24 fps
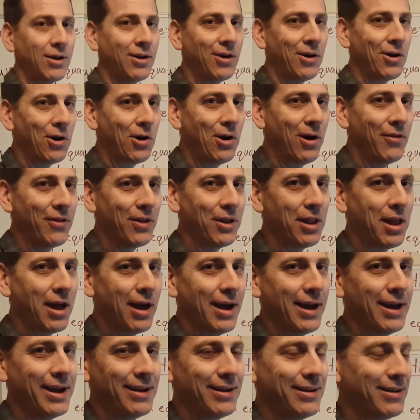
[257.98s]
on the
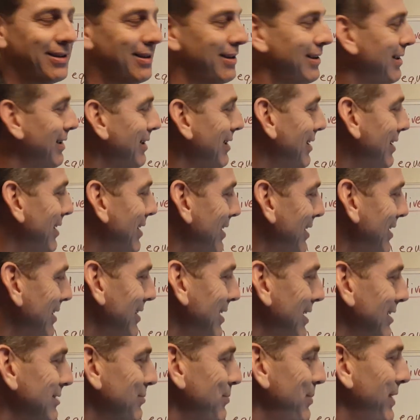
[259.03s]
line.
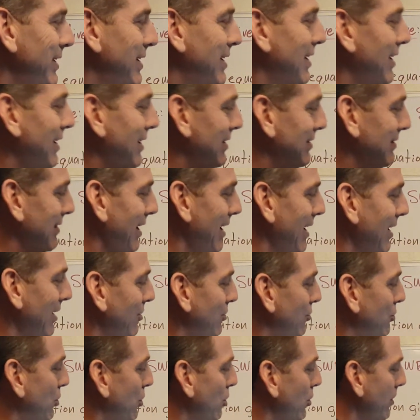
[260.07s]
That's because I
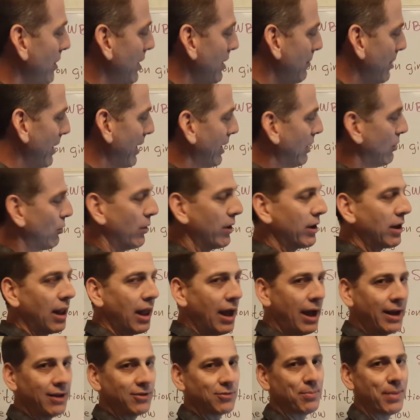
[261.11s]
drew in my grid
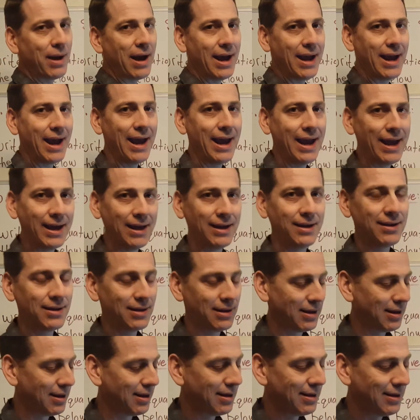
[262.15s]
lines by hand,
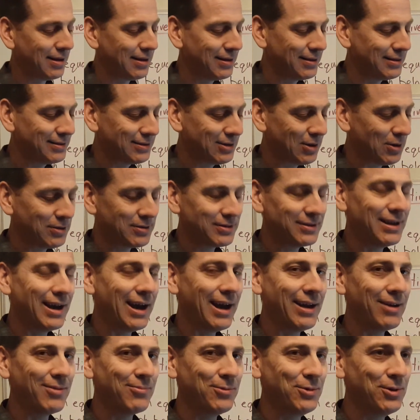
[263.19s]
so it's not
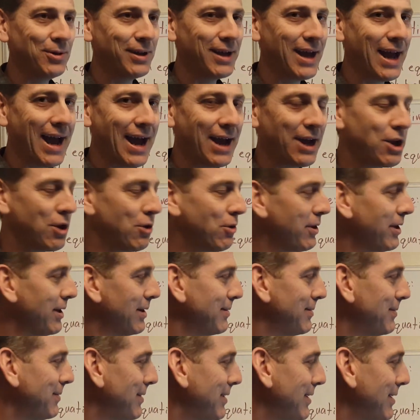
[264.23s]
really accurate.
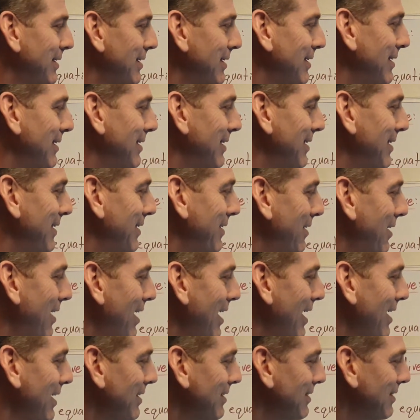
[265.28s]

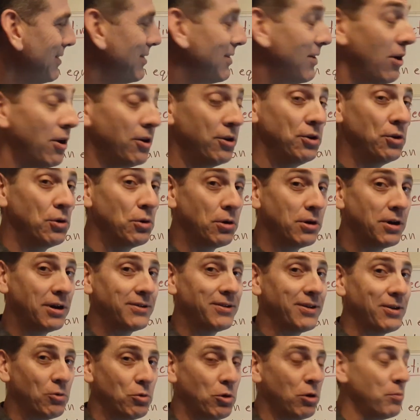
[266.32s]
Right? On yours,
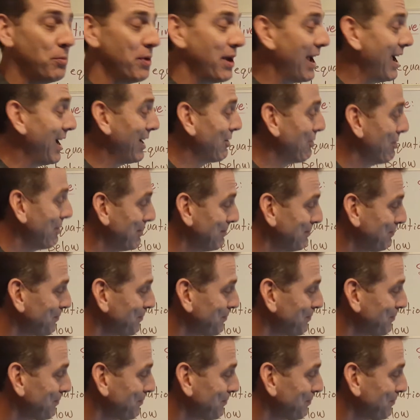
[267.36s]
it will be accurate.